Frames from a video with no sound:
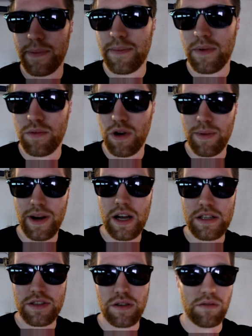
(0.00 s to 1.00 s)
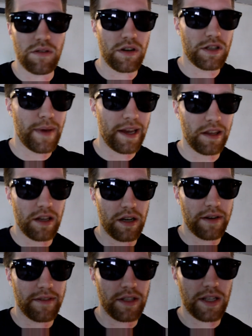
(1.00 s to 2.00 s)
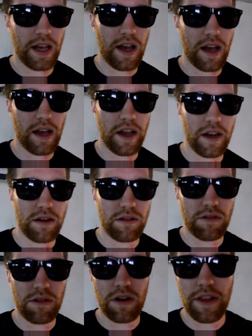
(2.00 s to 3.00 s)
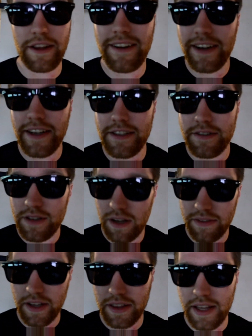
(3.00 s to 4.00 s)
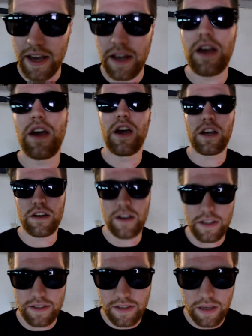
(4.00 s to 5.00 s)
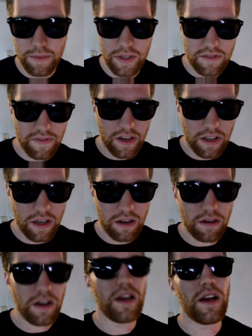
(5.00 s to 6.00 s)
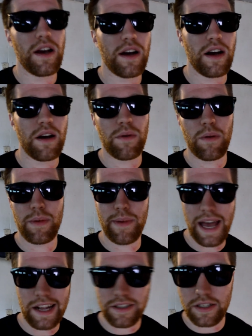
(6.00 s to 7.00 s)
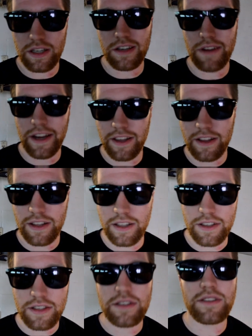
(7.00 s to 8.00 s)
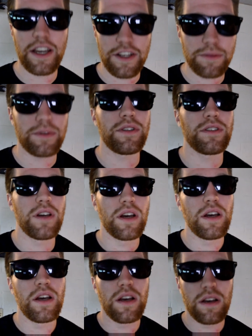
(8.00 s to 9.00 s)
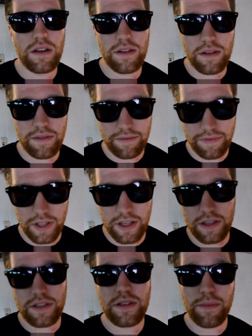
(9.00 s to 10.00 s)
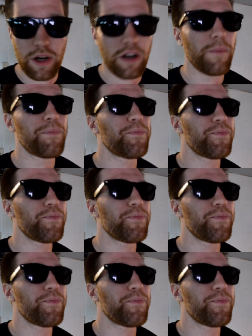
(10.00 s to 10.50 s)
robots or speculative design or theories, stuff like that, go ahead and skip this video. We'll be back to regularly scheduled vlogs tomorrow.